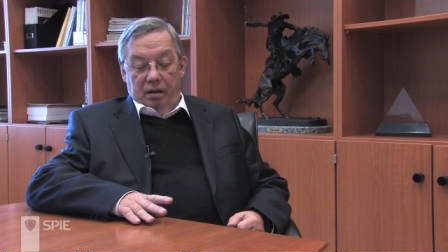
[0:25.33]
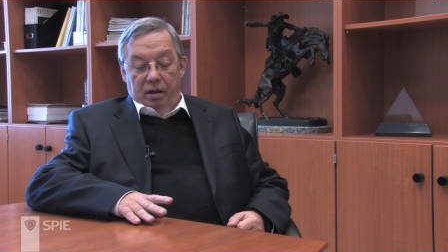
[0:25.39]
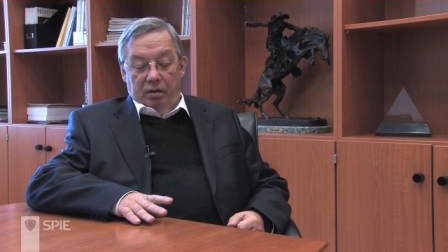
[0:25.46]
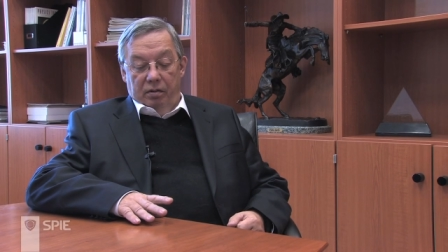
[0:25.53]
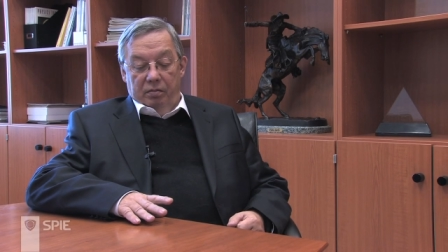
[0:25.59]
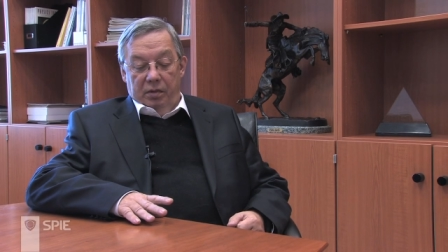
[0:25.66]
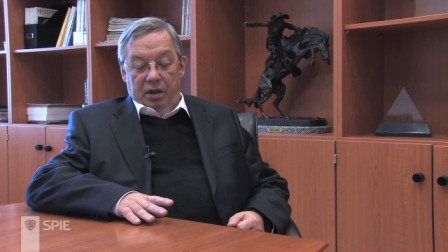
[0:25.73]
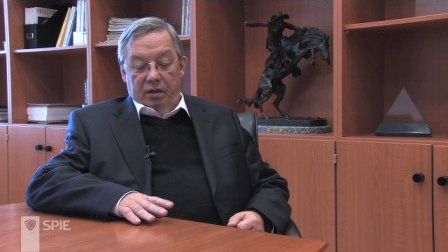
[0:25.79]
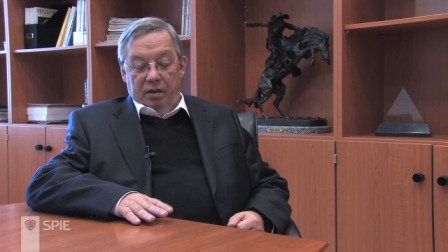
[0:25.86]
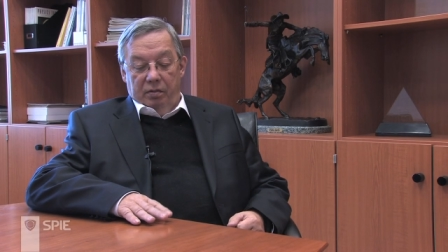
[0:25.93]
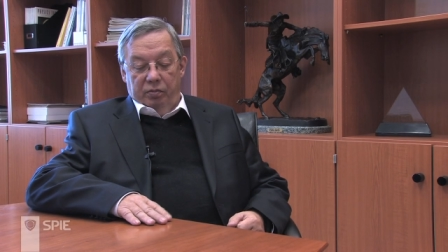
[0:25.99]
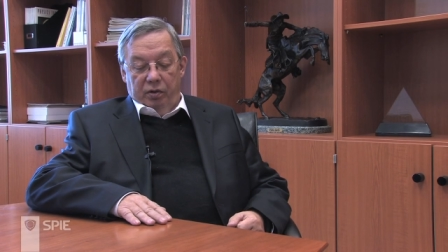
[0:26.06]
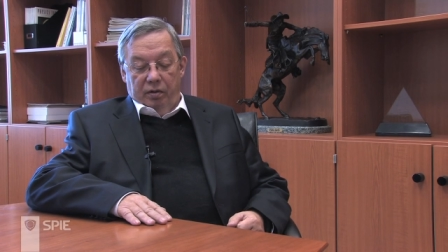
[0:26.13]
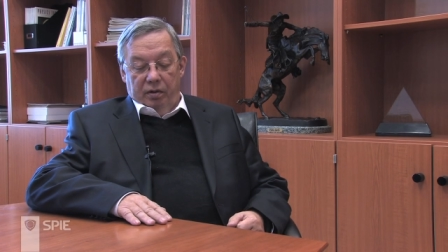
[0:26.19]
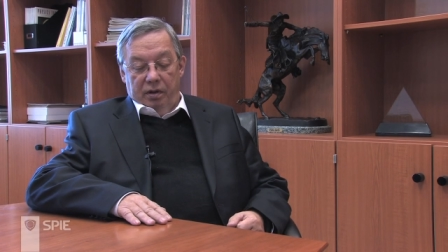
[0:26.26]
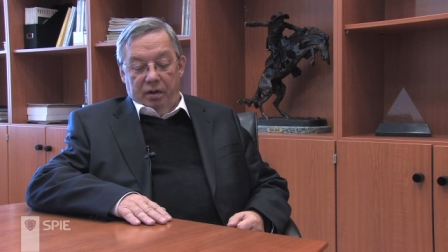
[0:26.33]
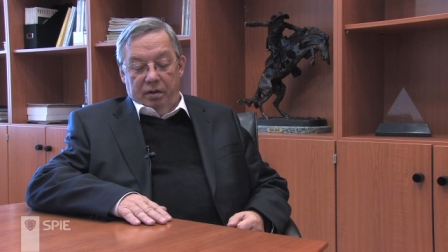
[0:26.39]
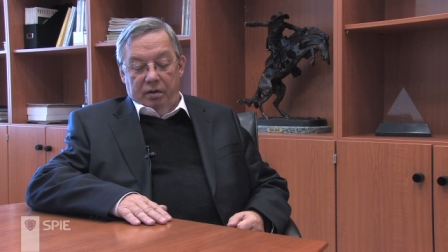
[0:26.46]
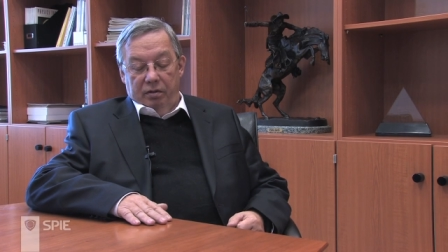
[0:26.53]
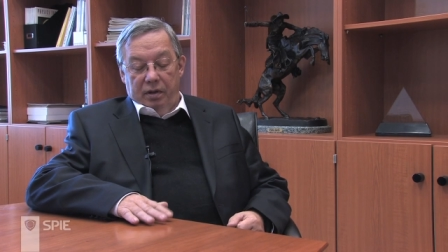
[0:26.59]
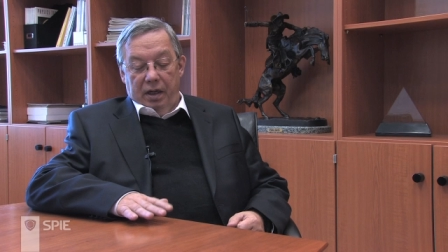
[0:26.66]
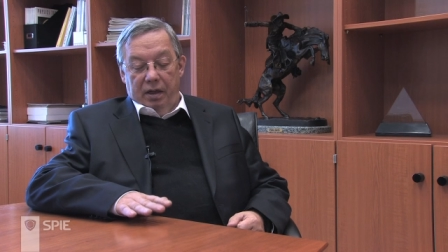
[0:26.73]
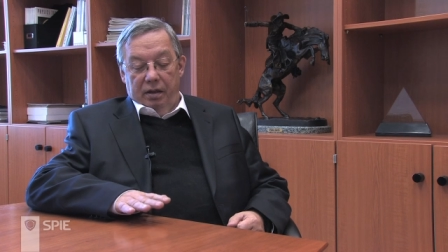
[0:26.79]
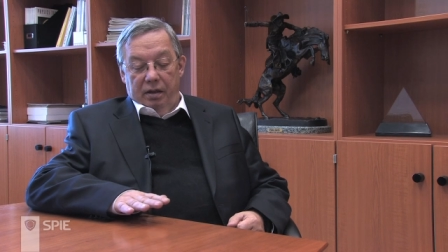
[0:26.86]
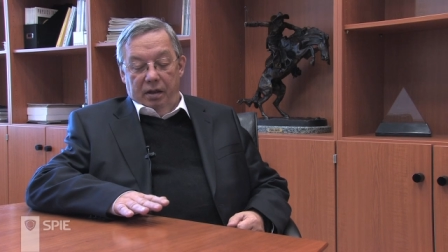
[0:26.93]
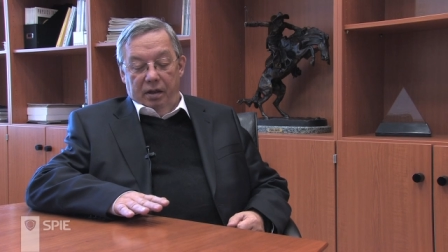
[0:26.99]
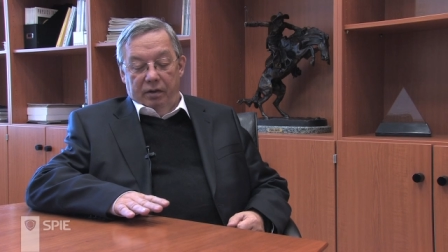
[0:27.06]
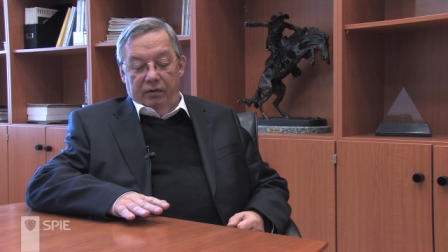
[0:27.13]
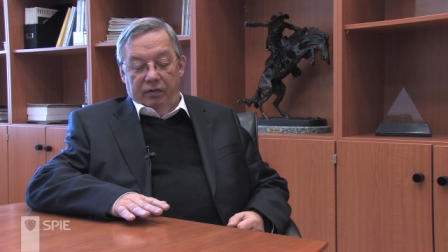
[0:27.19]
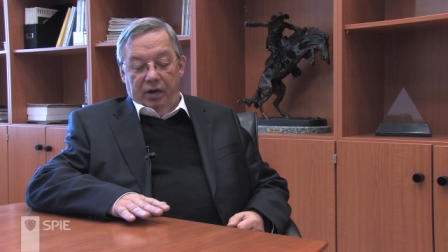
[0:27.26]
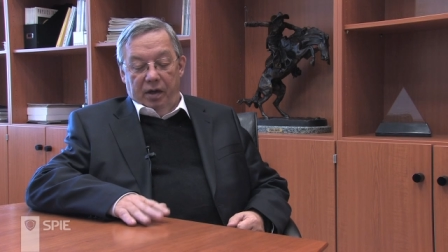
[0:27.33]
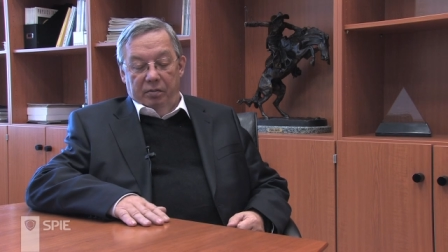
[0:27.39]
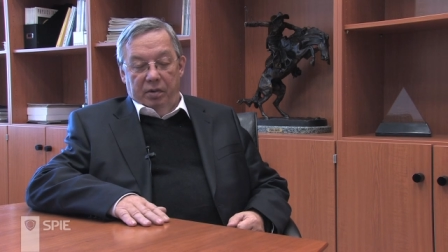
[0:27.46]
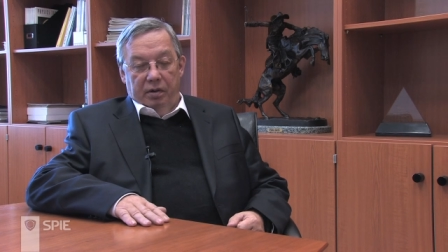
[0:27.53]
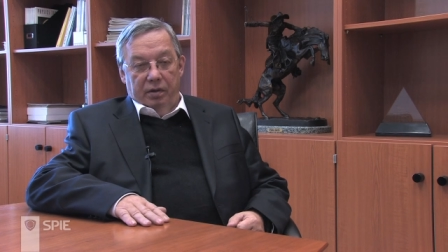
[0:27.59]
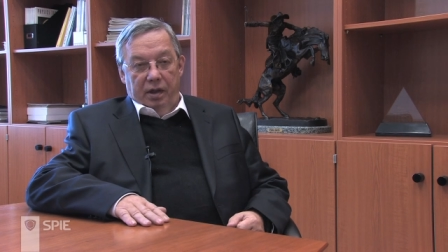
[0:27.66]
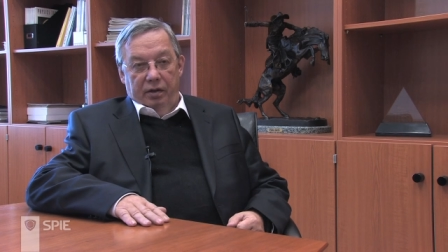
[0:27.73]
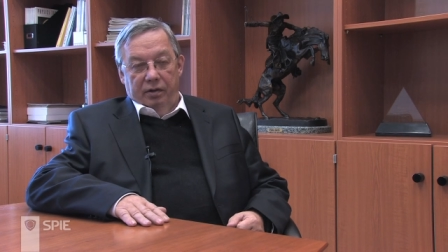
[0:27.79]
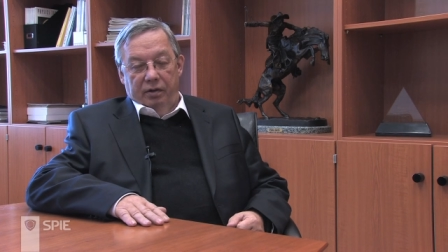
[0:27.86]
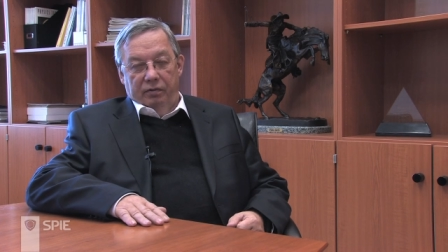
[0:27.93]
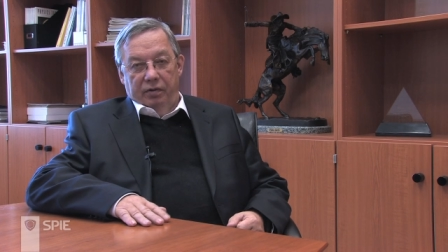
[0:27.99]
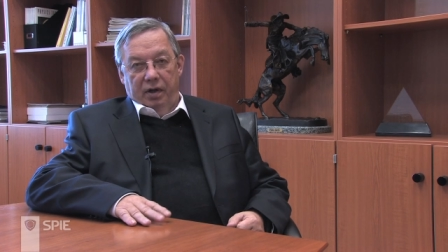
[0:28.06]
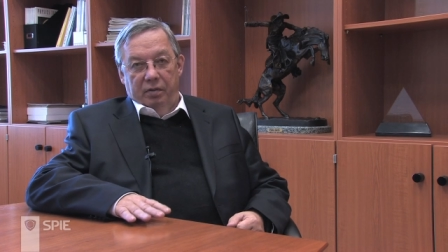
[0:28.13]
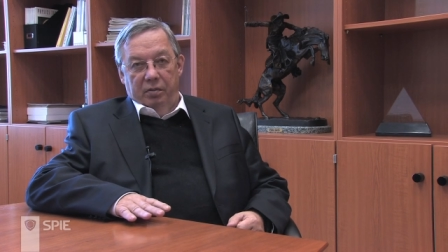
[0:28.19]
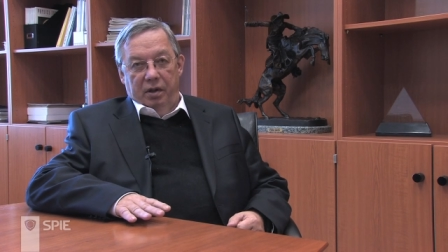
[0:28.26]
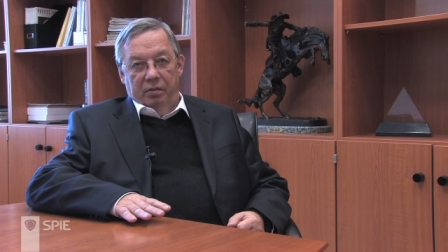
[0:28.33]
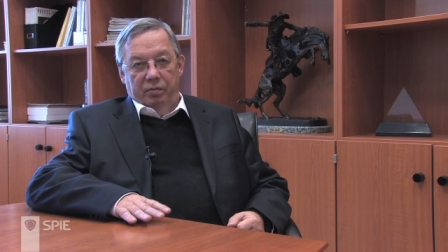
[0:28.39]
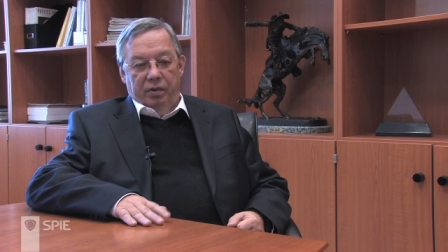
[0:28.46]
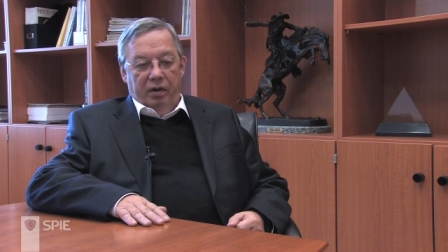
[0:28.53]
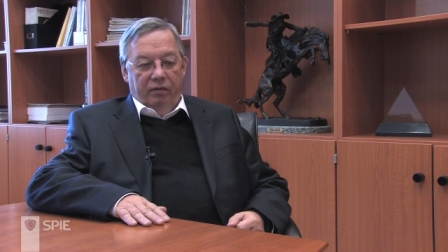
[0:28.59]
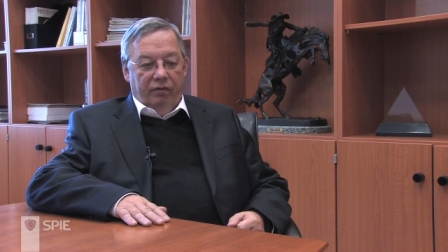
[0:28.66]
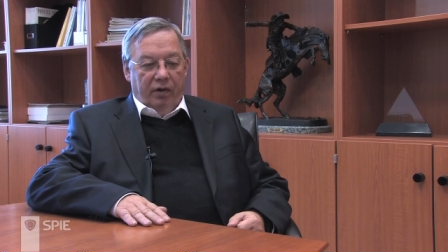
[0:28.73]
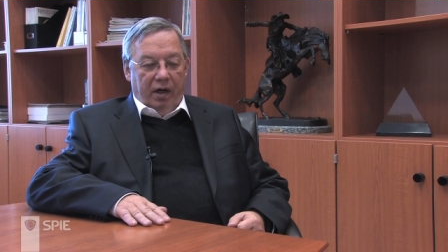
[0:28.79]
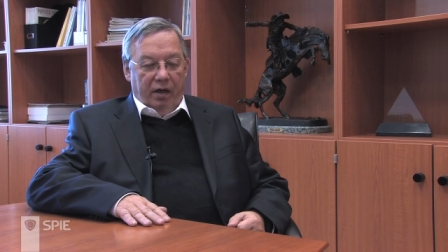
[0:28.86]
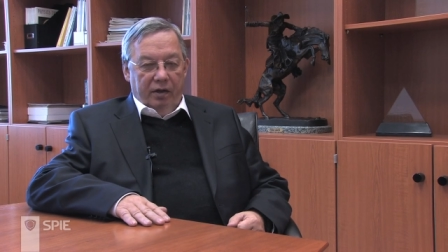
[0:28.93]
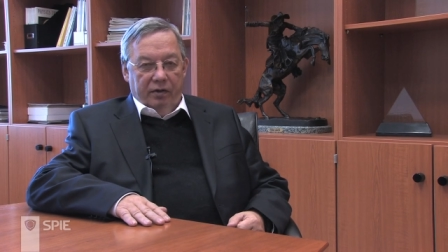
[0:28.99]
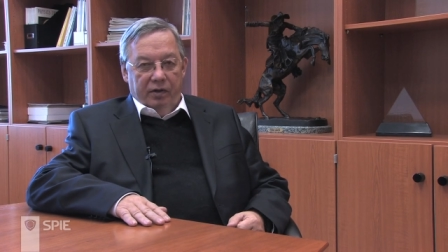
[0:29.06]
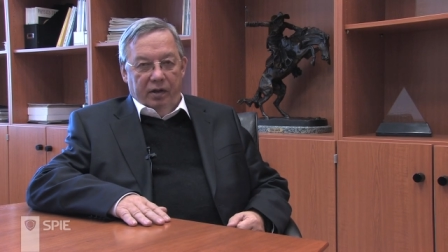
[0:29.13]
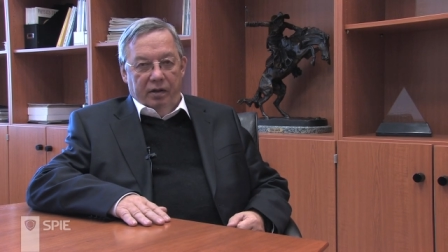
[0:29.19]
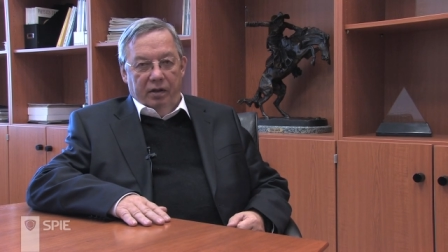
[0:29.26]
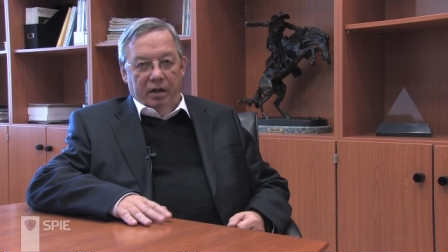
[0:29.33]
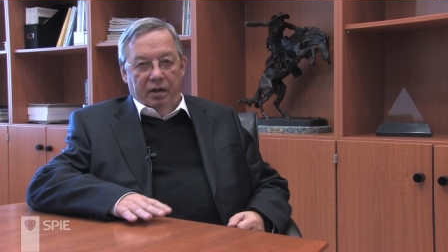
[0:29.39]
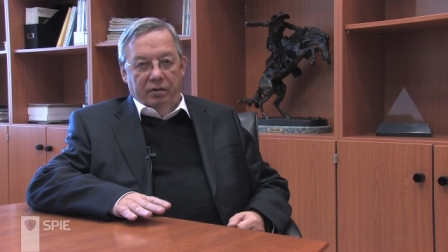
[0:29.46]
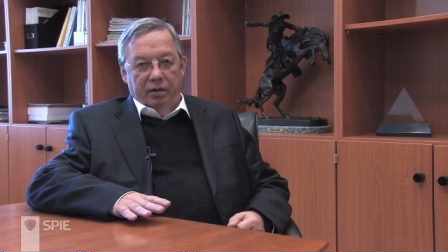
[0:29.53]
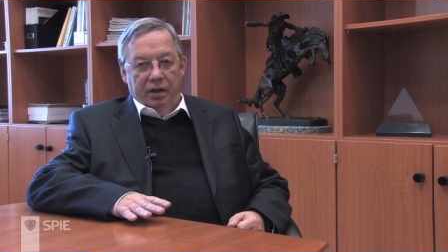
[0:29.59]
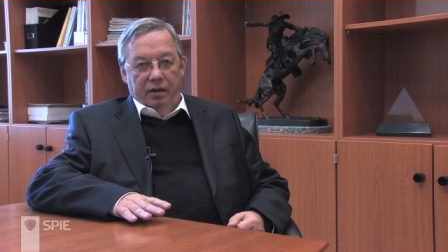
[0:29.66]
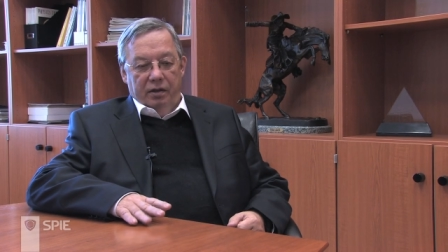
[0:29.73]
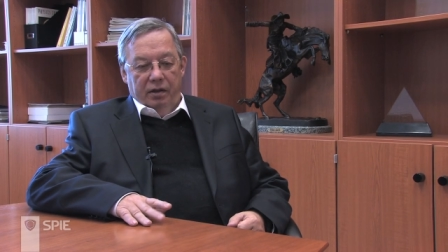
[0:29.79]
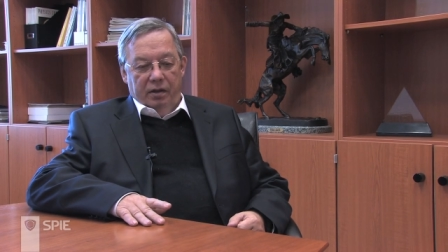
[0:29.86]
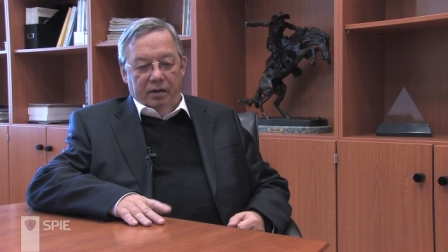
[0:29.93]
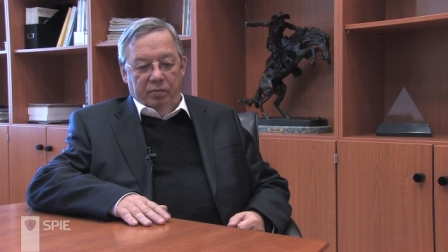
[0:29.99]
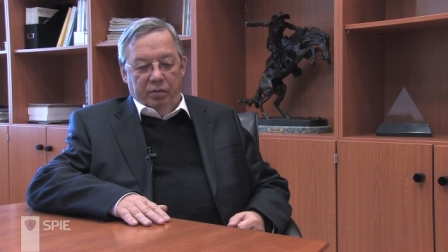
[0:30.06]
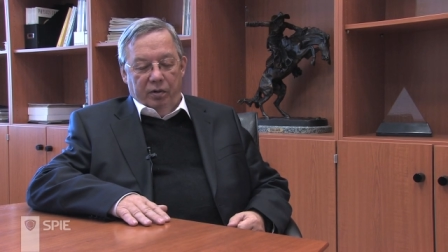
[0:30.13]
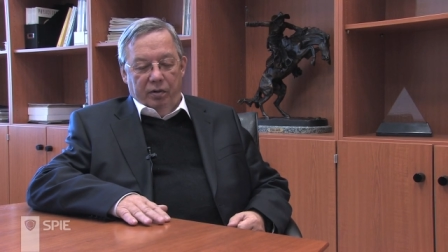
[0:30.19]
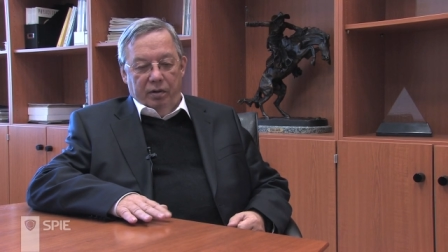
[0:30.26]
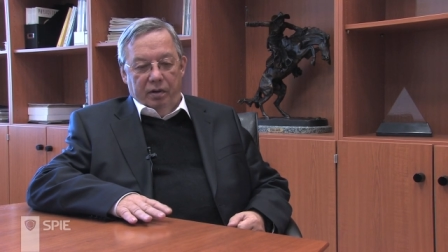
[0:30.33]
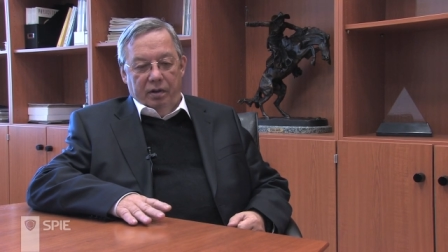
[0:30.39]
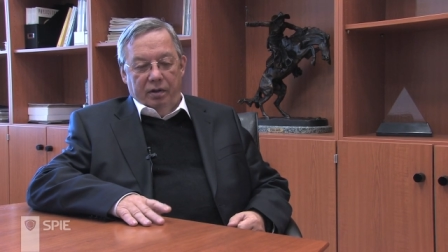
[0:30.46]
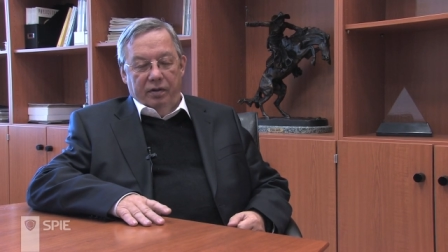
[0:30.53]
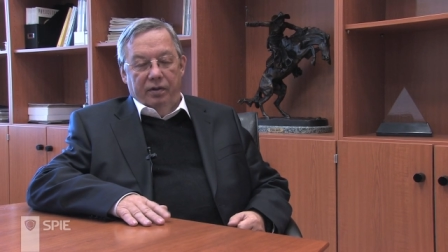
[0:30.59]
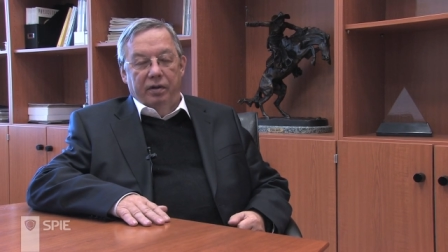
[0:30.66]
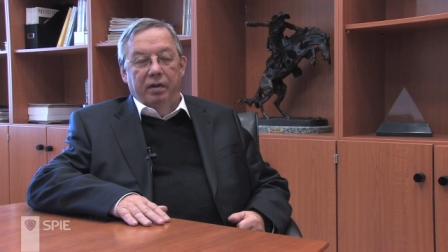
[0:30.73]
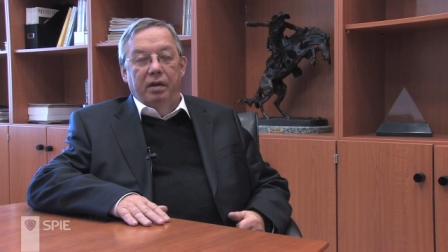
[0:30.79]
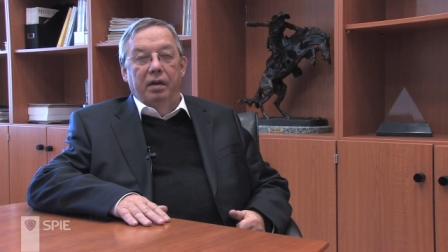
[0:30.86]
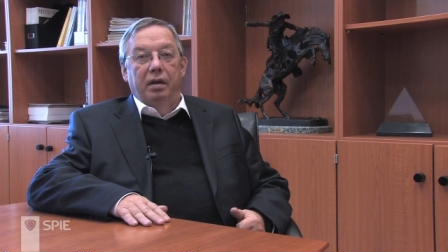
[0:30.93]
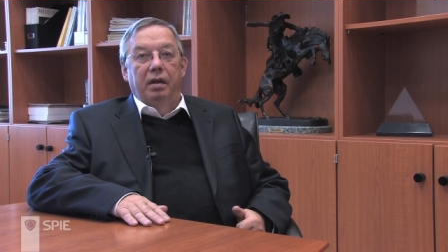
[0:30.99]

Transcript: Our major product line is fiber laser, fiber amplifiers, and related products.